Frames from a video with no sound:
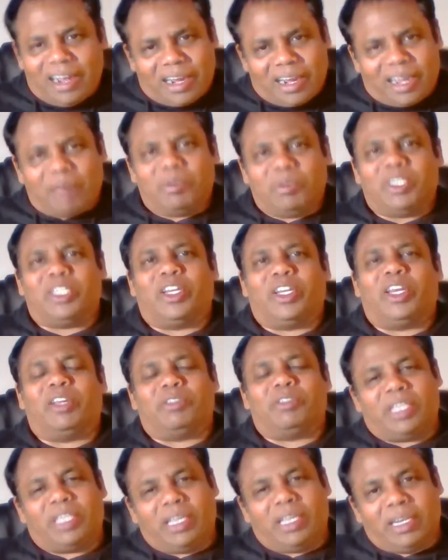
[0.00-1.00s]
Come into New
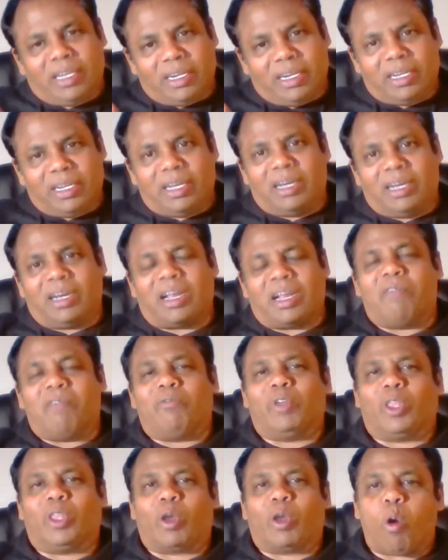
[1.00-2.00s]
Zealand, come
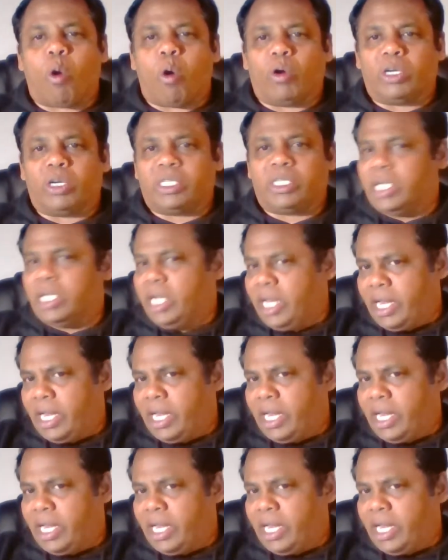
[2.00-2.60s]
for the course.